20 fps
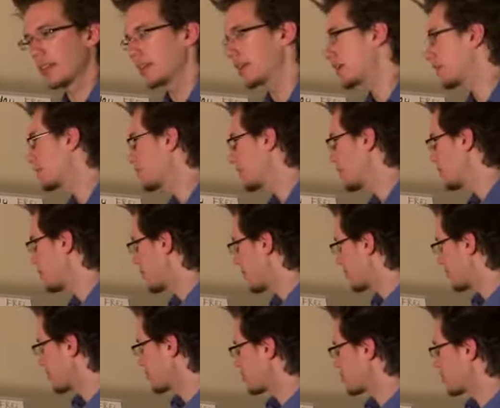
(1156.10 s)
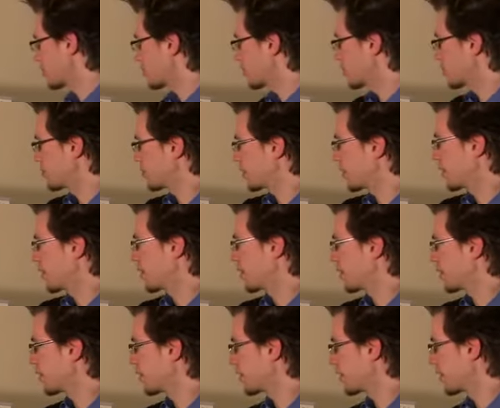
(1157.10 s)
Like say you've got this room
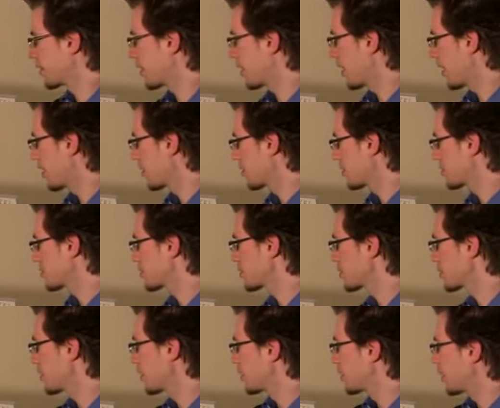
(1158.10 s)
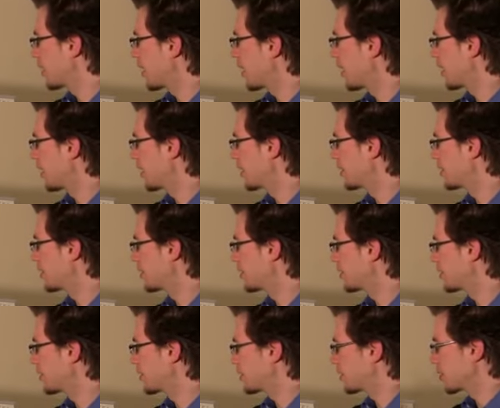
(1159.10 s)
here, or a house,
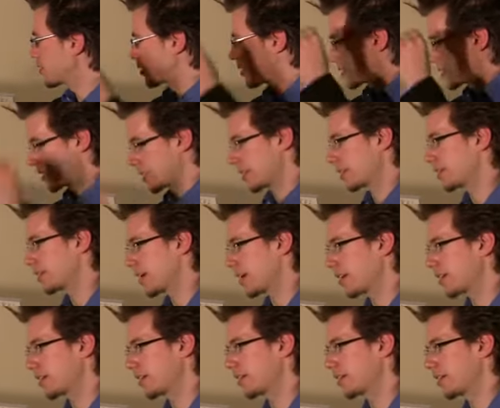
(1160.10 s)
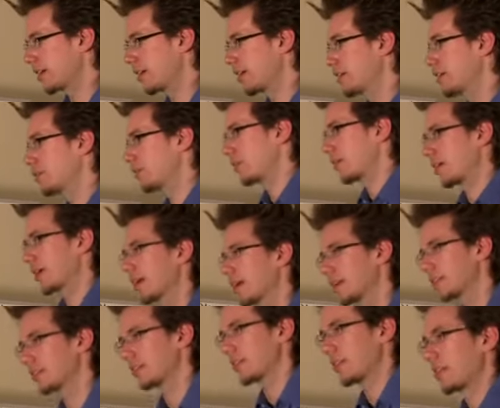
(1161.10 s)
and you just stick a ladder in there and you want to
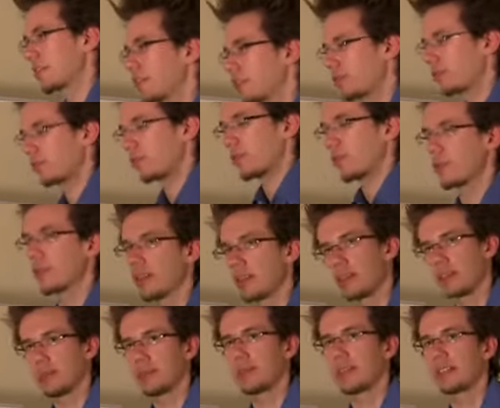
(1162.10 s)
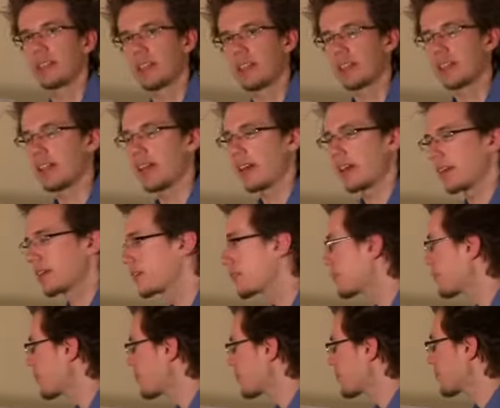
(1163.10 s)
get to another floor or something like that.
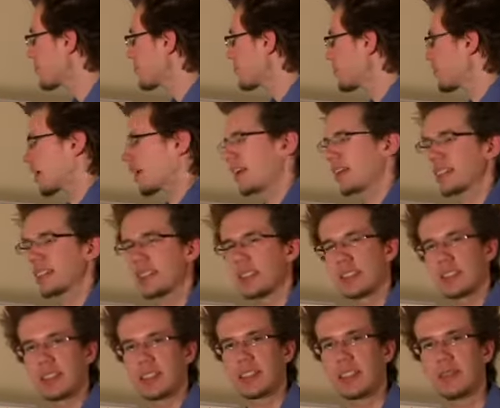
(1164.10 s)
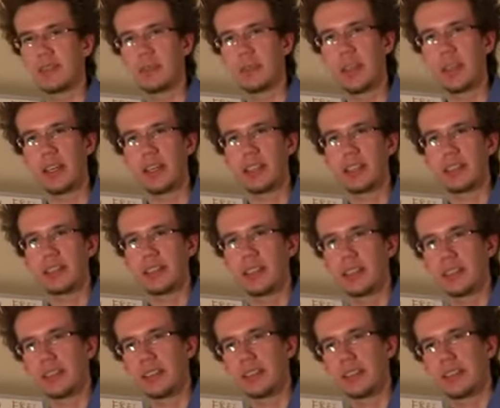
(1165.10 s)
I guess that doesn't even make any
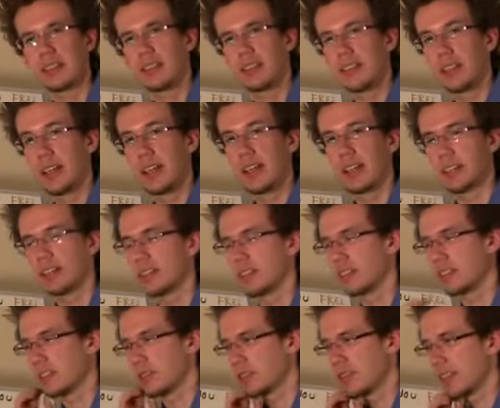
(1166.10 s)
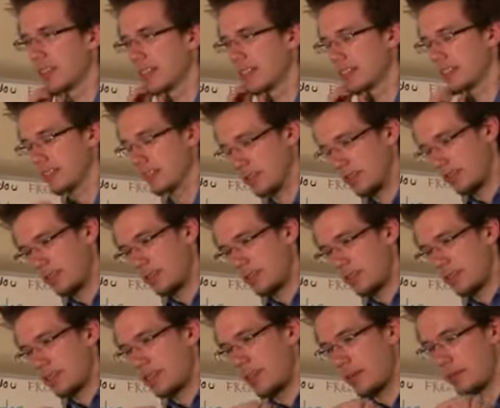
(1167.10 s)
sense. I guess it's too late.
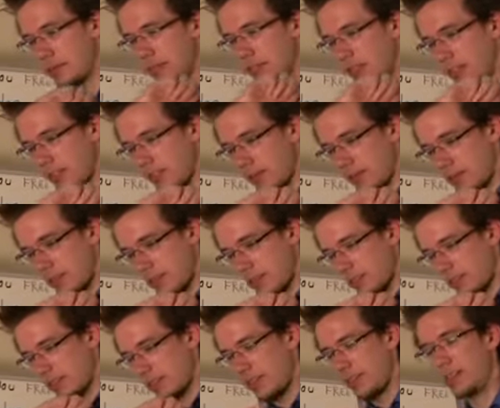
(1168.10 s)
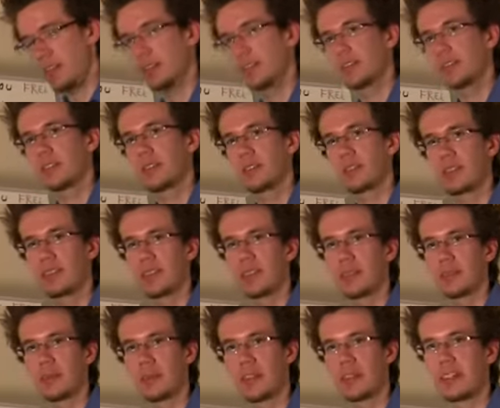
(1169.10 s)
What time is it anyway? Oh, it's 2:30 in
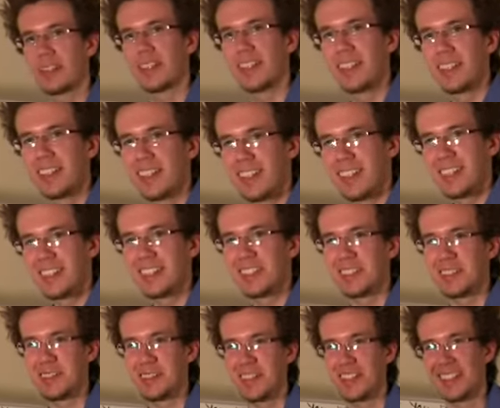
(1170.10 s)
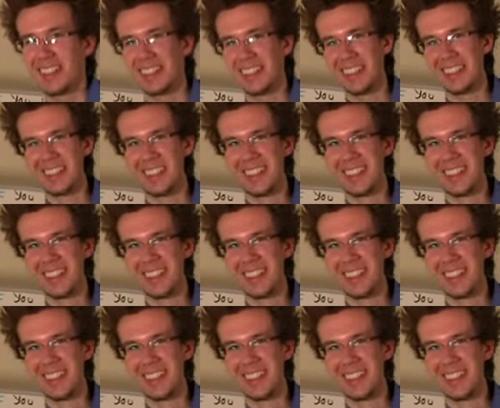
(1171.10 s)
the morning. Sweet.